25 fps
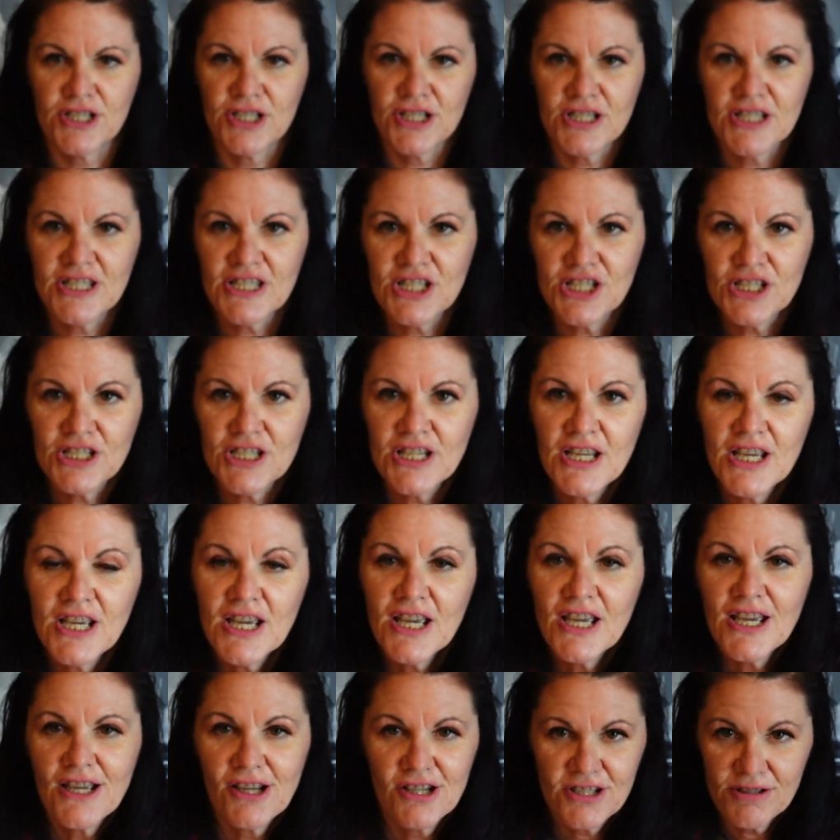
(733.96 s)
to chew up
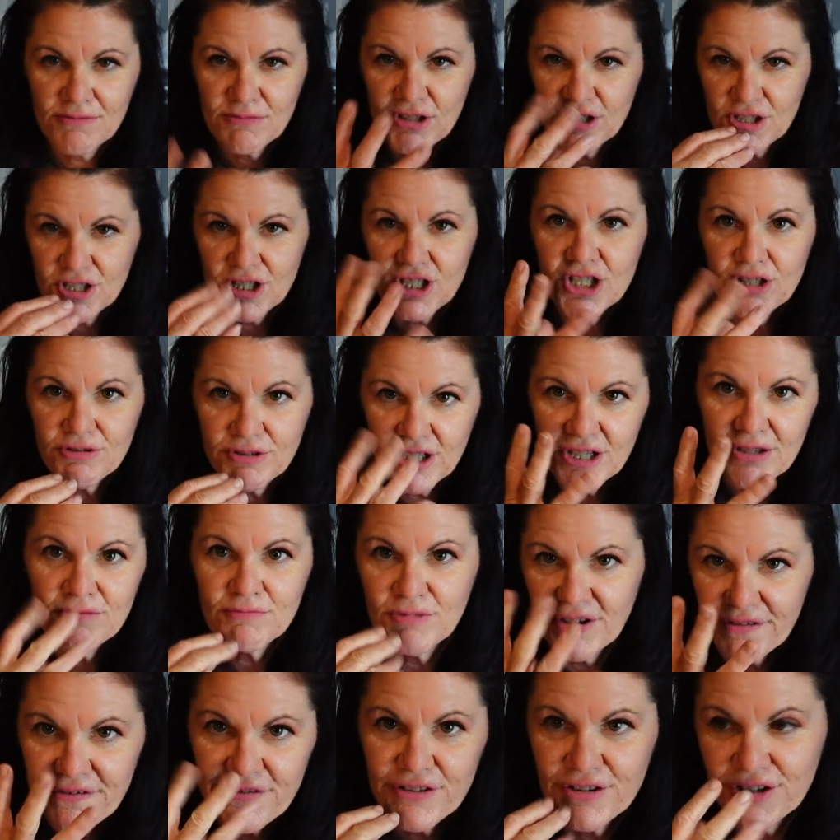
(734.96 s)
certain
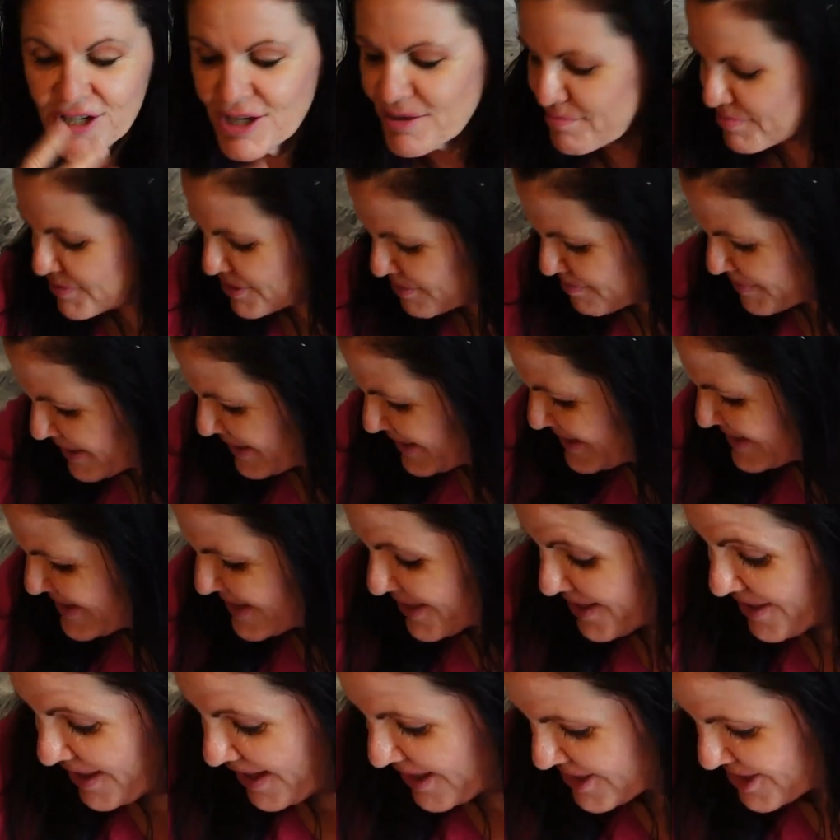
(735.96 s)
foods. So I chop it
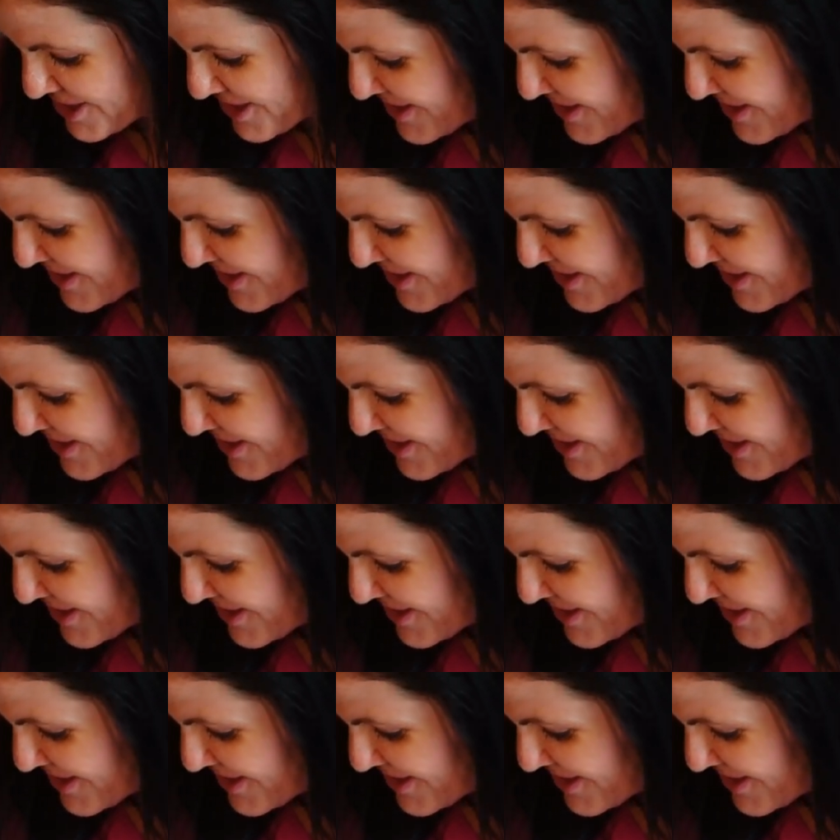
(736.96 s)
up nice